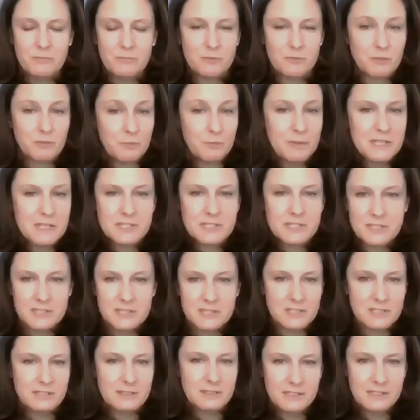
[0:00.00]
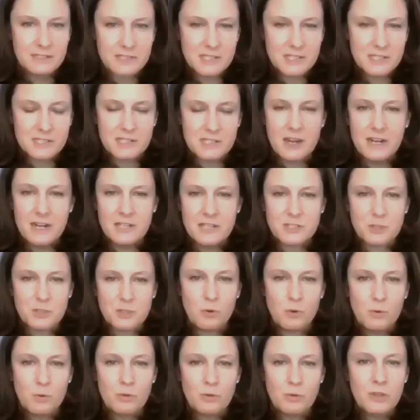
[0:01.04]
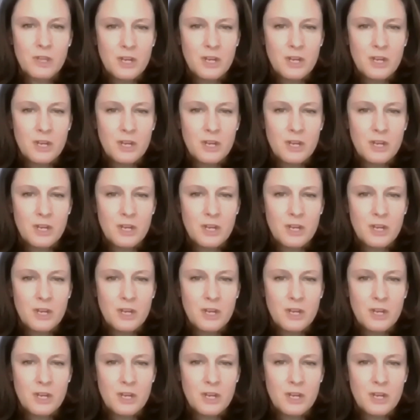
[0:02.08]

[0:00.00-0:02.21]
for business and society as a whole.